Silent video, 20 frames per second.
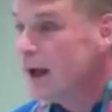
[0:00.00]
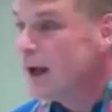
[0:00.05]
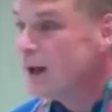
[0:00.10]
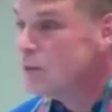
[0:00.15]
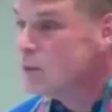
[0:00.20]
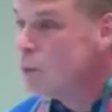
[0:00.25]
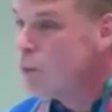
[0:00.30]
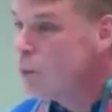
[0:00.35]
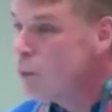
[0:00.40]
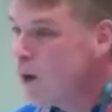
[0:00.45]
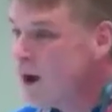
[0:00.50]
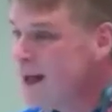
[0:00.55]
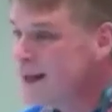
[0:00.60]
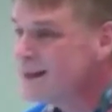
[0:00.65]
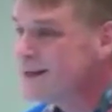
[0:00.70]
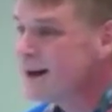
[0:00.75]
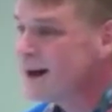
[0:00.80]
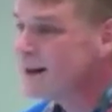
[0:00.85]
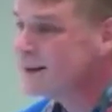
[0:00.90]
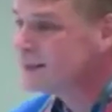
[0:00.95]
And what
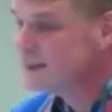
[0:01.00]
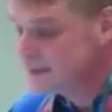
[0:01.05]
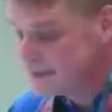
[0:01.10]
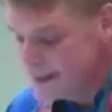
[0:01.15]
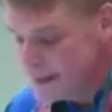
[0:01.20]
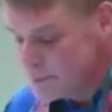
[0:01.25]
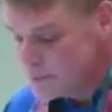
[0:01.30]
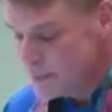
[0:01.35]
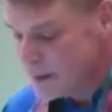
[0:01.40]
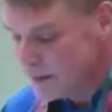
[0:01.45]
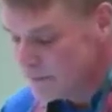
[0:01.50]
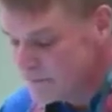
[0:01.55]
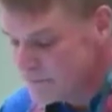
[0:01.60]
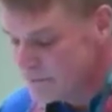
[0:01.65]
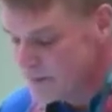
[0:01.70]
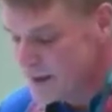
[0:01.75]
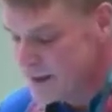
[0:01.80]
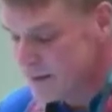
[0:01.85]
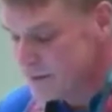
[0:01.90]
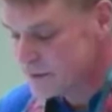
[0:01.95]
a leap of
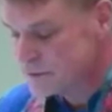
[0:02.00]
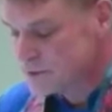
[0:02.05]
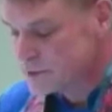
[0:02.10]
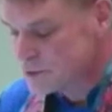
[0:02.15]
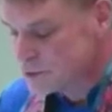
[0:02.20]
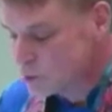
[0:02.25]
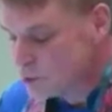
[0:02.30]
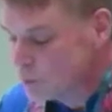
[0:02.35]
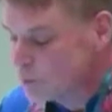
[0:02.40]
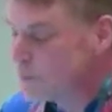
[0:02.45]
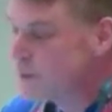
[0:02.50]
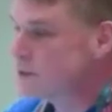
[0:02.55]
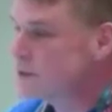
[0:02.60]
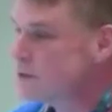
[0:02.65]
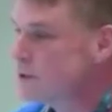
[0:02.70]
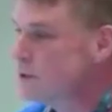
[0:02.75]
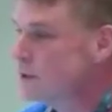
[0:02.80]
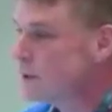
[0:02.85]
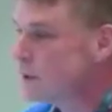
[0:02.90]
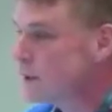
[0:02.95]
faith Sulma
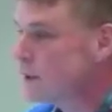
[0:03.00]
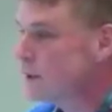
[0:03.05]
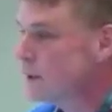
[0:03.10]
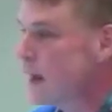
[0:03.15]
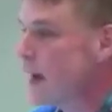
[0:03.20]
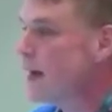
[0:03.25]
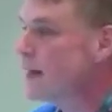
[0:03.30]
took